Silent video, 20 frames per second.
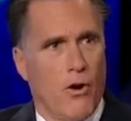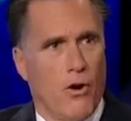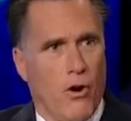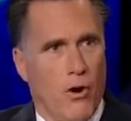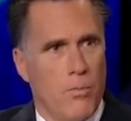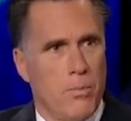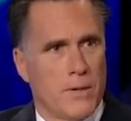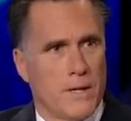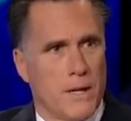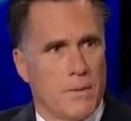
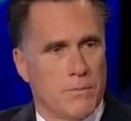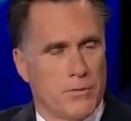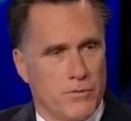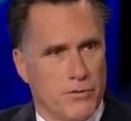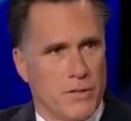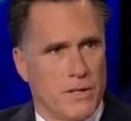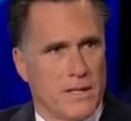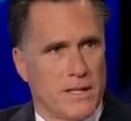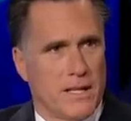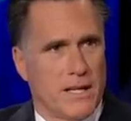open up
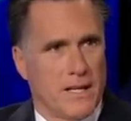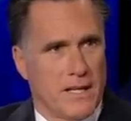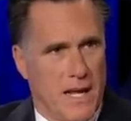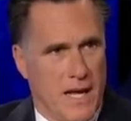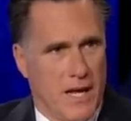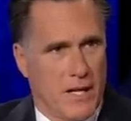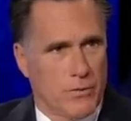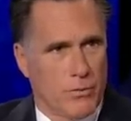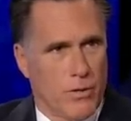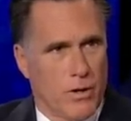drilling in
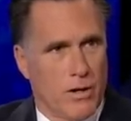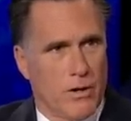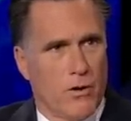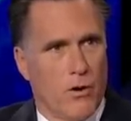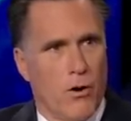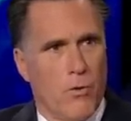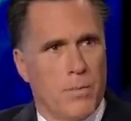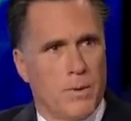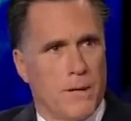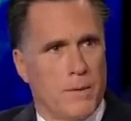Anwar,
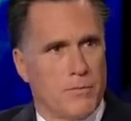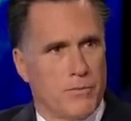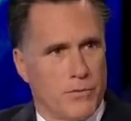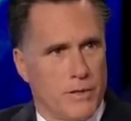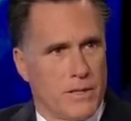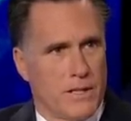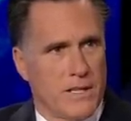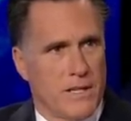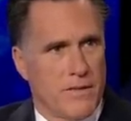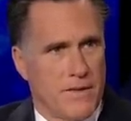open up drilling